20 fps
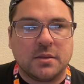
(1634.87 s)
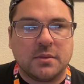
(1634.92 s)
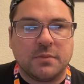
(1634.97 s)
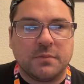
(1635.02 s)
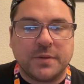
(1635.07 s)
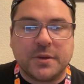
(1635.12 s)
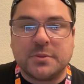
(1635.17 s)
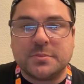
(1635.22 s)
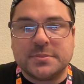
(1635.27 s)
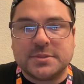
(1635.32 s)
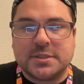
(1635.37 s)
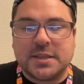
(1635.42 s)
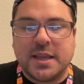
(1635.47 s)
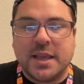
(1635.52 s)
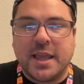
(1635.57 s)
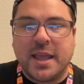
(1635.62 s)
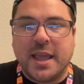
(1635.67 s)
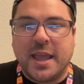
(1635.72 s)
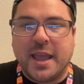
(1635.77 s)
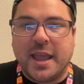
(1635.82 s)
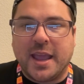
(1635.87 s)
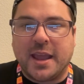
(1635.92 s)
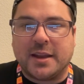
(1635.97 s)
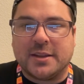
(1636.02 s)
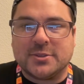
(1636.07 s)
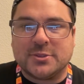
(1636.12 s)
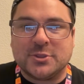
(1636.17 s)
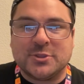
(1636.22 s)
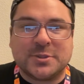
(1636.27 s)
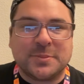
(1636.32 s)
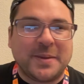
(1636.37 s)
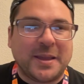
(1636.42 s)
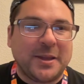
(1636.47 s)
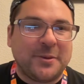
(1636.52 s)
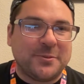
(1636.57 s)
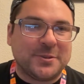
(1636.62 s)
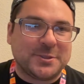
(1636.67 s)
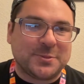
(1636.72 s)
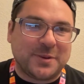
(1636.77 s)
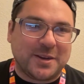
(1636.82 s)
films, and
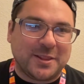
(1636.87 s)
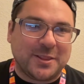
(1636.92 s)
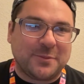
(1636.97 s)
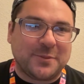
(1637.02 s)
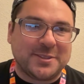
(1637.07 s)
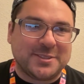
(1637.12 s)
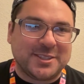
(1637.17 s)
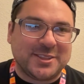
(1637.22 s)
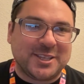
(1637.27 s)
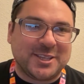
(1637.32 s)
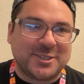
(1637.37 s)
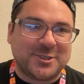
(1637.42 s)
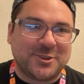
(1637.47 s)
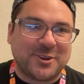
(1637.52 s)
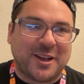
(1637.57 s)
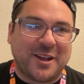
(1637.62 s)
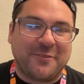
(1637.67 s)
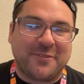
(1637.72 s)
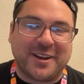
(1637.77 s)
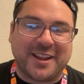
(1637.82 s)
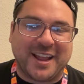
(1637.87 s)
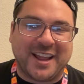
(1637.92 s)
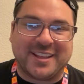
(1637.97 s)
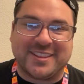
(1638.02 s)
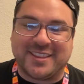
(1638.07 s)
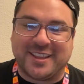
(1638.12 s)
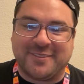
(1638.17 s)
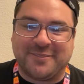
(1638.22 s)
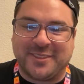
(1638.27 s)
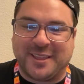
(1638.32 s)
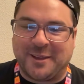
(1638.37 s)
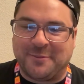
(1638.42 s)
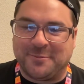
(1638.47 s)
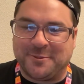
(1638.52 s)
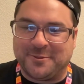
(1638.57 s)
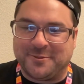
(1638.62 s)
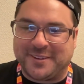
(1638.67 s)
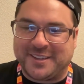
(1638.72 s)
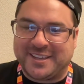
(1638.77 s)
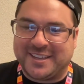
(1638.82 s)
Suzume was one of the ones that they showed off, and I love that
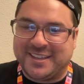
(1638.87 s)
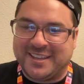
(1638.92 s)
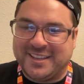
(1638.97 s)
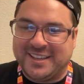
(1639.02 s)
movie.